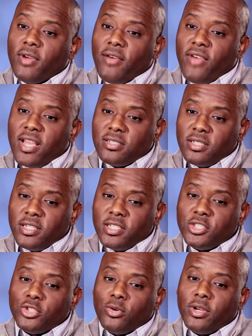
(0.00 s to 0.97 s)
I've actually
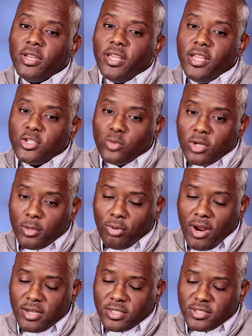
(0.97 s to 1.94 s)
enjoyed each one of the
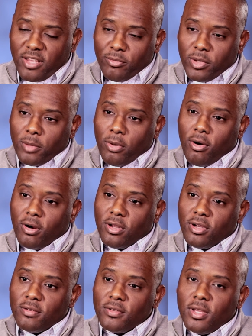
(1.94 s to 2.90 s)
projects I've been a part
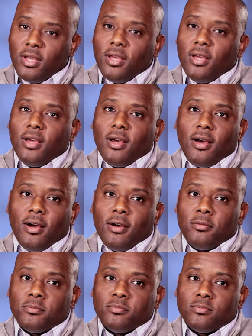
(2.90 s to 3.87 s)
of
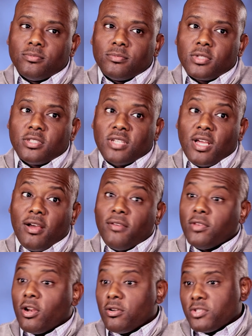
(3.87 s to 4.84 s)
because I've
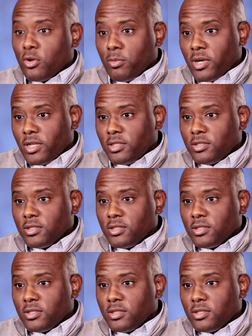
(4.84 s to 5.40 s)
learned so much.